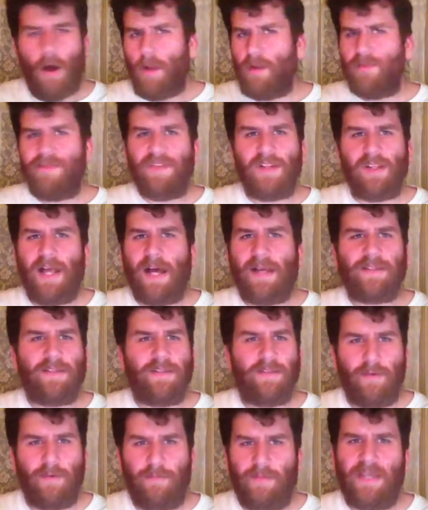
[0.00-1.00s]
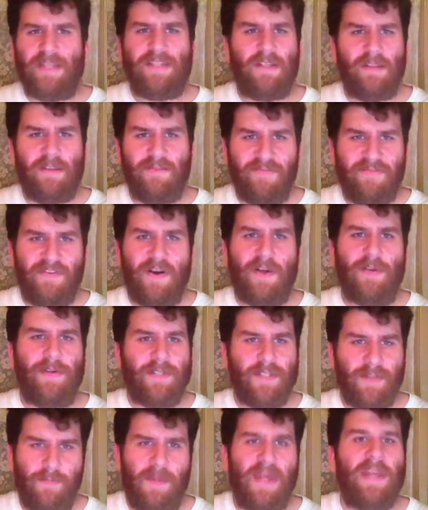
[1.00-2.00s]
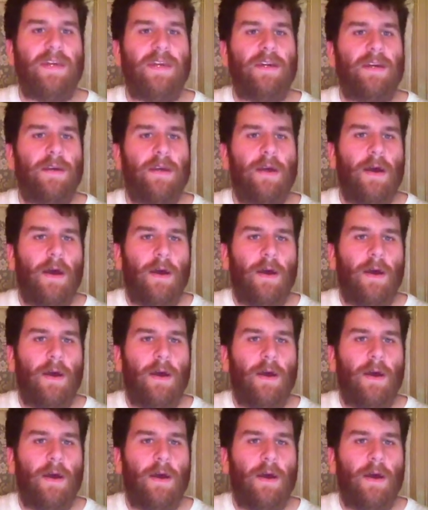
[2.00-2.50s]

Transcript: of the classes are amazingly fun to make.